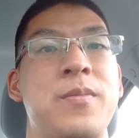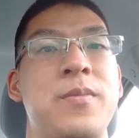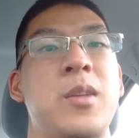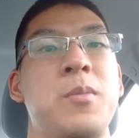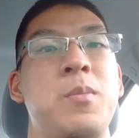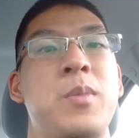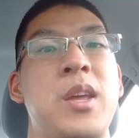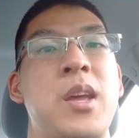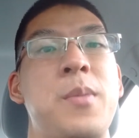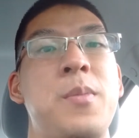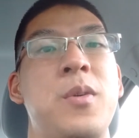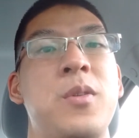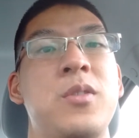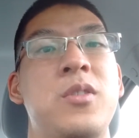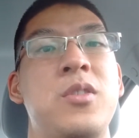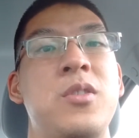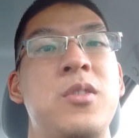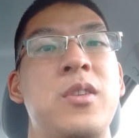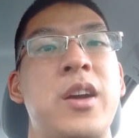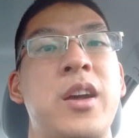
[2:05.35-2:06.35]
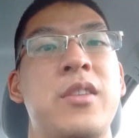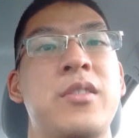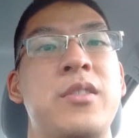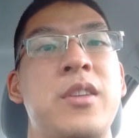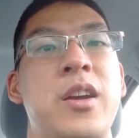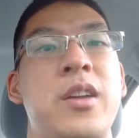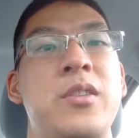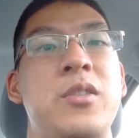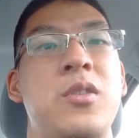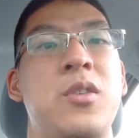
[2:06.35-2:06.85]
To be able to
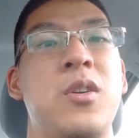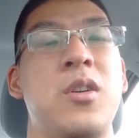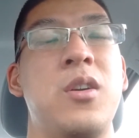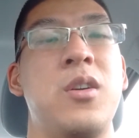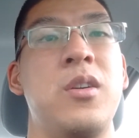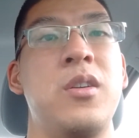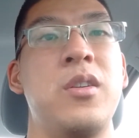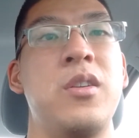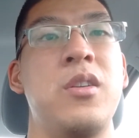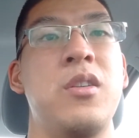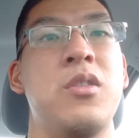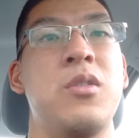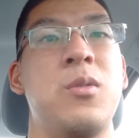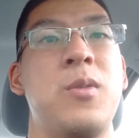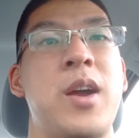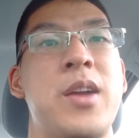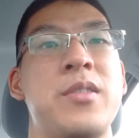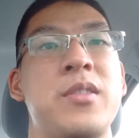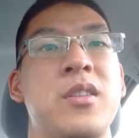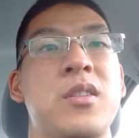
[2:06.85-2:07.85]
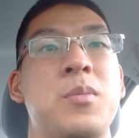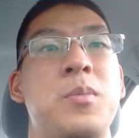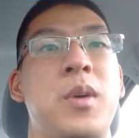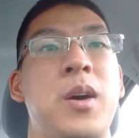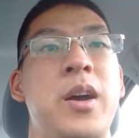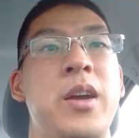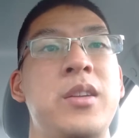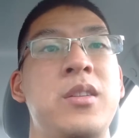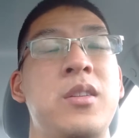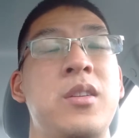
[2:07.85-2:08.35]
extend your thoracic
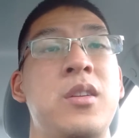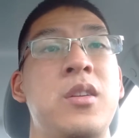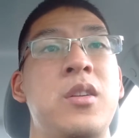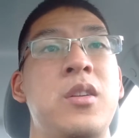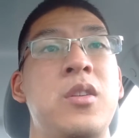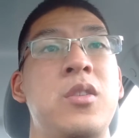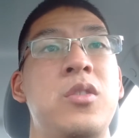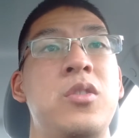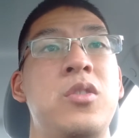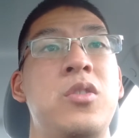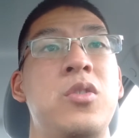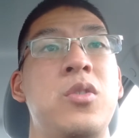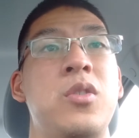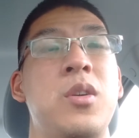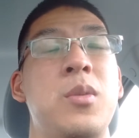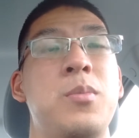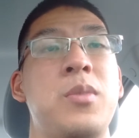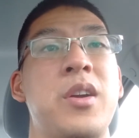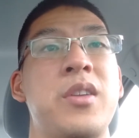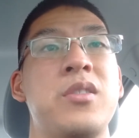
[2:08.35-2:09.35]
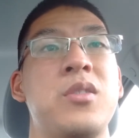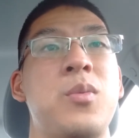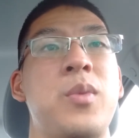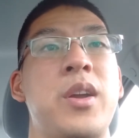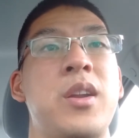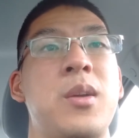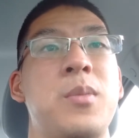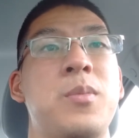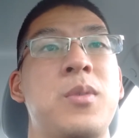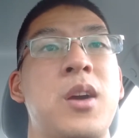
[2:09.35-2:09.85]
spine to press the
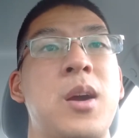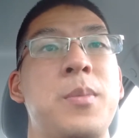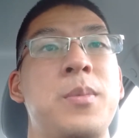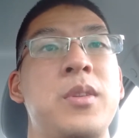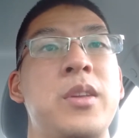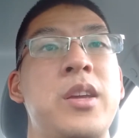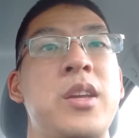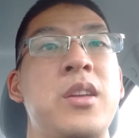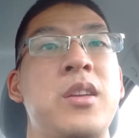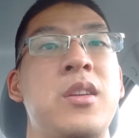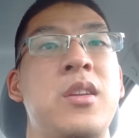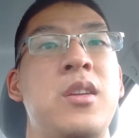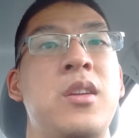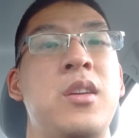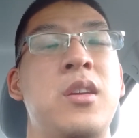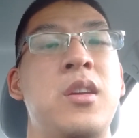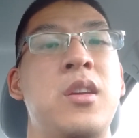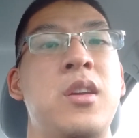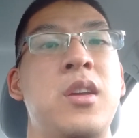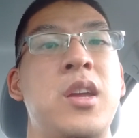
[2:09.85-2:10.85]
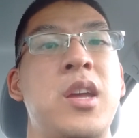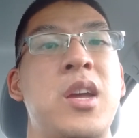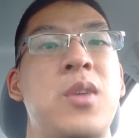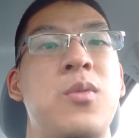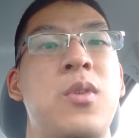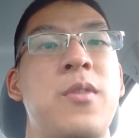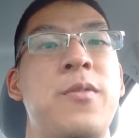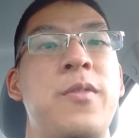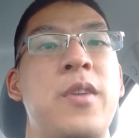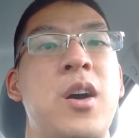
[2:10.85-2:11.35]
weight up properly and
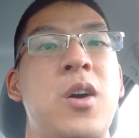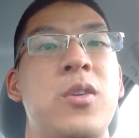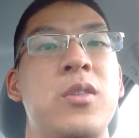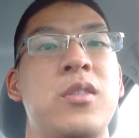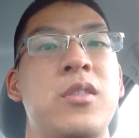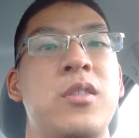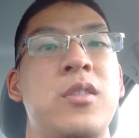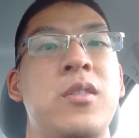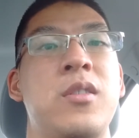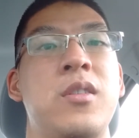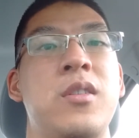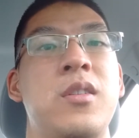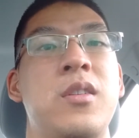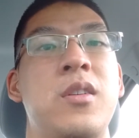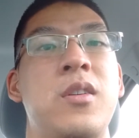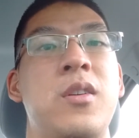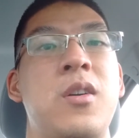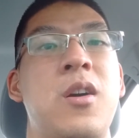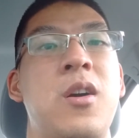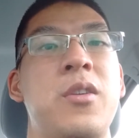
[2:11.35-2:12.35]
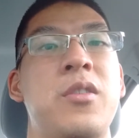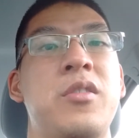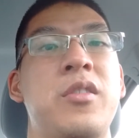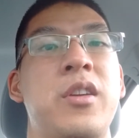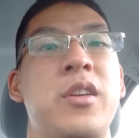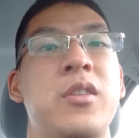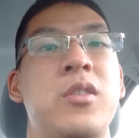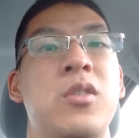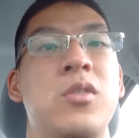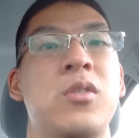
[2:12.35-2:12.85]
without
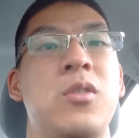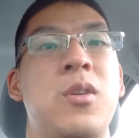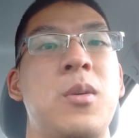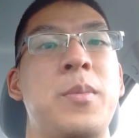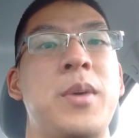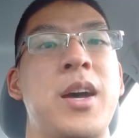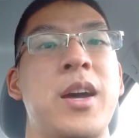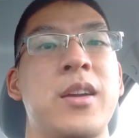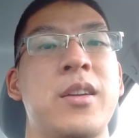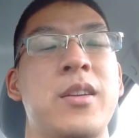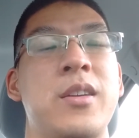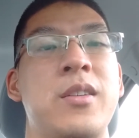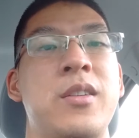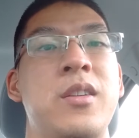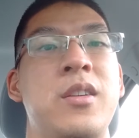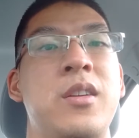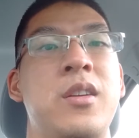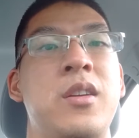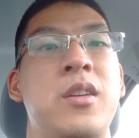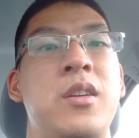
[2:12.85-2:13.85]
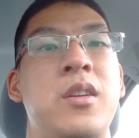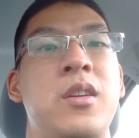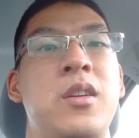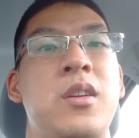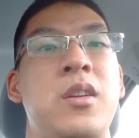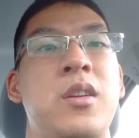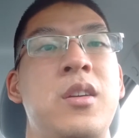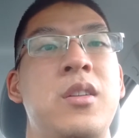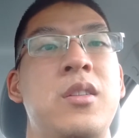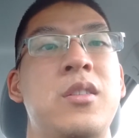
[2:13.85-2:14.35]
arching your lower back.
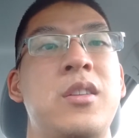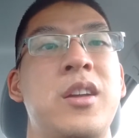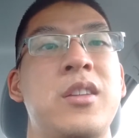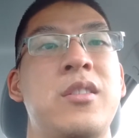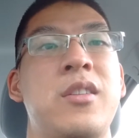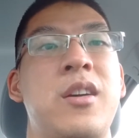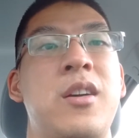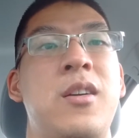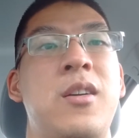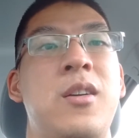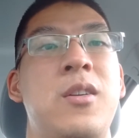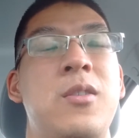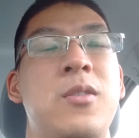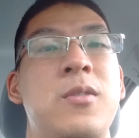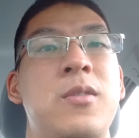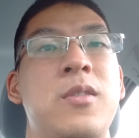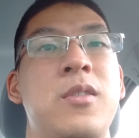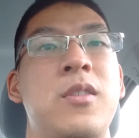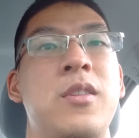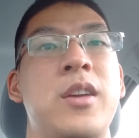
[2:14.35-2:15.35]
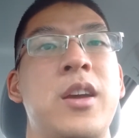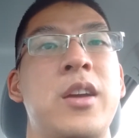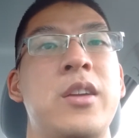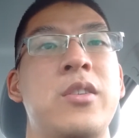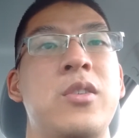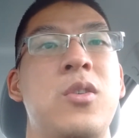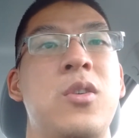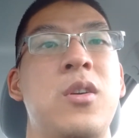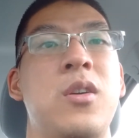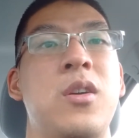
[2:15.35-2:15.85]
That's how you get
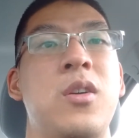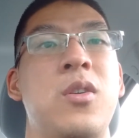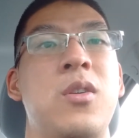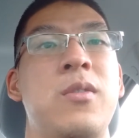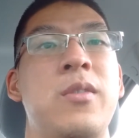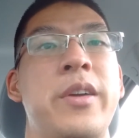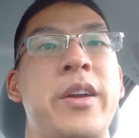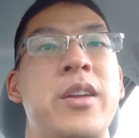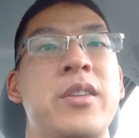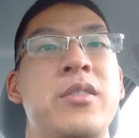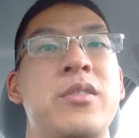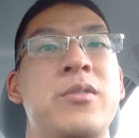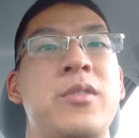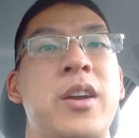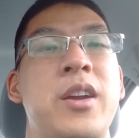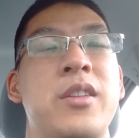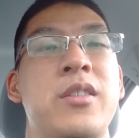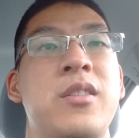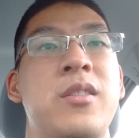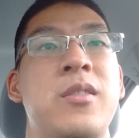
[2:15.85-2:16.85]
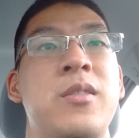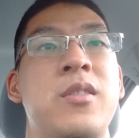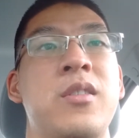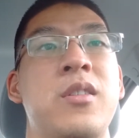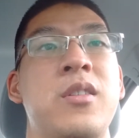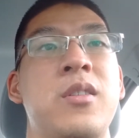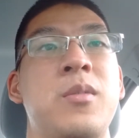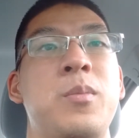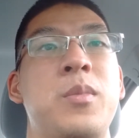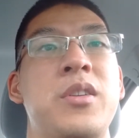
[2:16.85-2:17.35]
your overhead strength
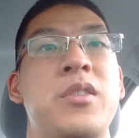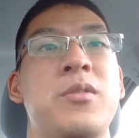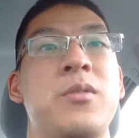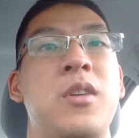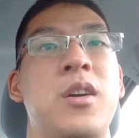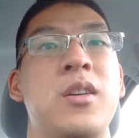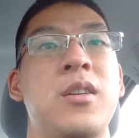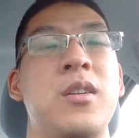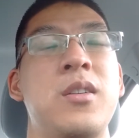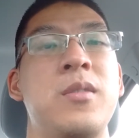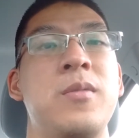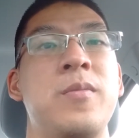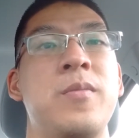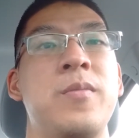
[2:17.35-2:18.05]
much stronger.